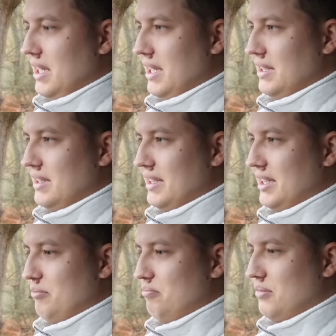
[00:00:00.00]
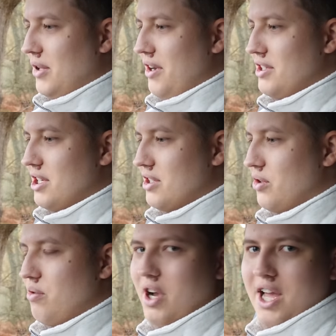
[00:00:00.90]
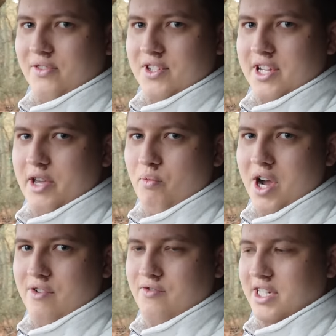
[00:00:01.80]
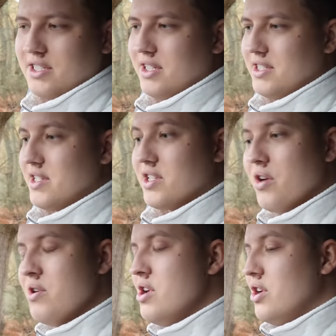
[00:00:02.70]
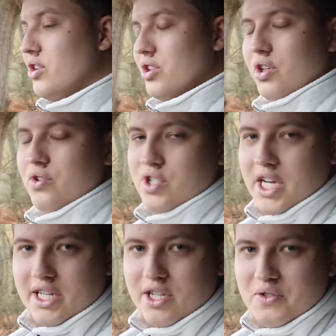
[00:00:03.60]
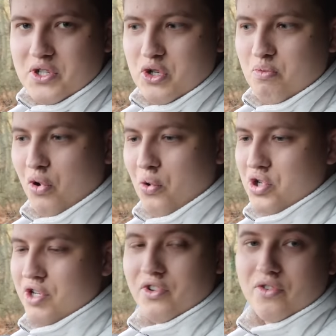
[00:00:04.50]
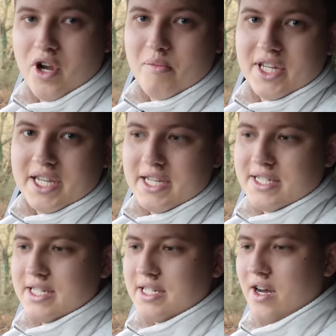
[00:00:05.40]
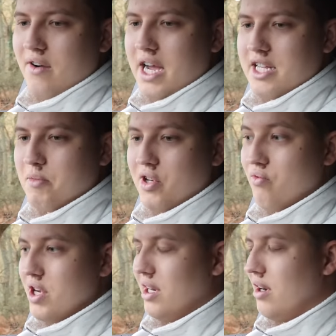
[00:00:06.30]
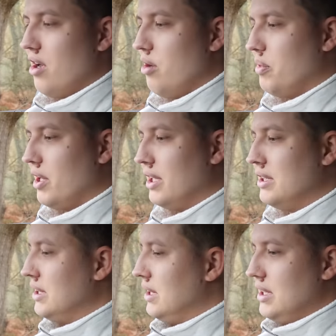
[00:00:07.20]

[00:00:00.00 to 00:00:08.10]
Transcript: and um, well it doesn't quite have the same wow factor does it so huge thank you to Porsche for throwing me the key to this car it has been a real eye-opener